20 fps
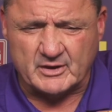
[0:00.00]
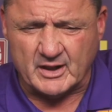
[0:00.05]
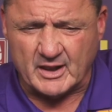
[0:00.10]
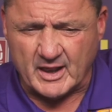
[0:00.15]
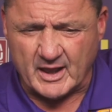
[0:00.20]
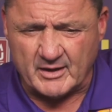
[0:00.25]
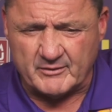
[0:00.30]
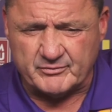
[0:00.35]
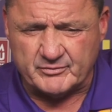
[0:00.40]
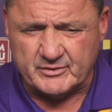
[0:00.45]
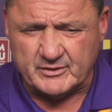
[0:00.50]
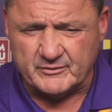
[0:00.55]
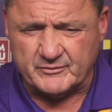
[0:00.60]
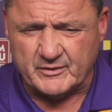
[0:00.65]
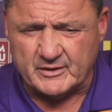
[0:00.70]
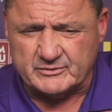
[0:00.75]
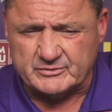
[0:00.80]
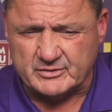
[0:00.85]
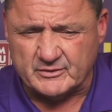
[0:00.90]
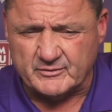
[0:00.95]

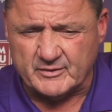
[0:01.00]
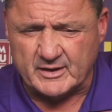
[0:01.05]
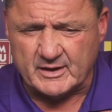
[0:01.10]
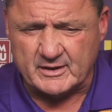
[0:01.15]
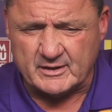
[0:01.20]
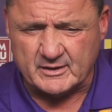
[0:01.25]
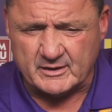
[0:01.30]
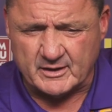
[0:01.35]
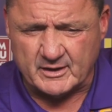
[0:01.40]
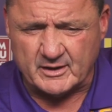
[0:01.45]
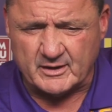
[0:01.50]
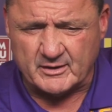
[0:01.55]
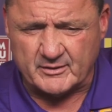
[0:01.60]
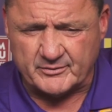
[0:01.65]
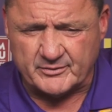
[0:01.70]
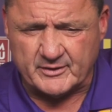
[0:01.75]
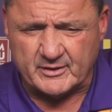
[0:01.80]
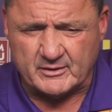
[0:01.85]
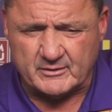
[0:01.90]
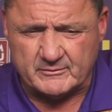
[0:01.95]
end in the
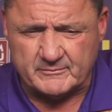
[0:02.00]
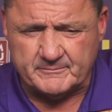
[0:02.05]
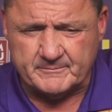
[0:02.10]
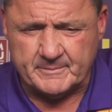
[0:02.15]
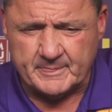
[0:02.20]
NFL,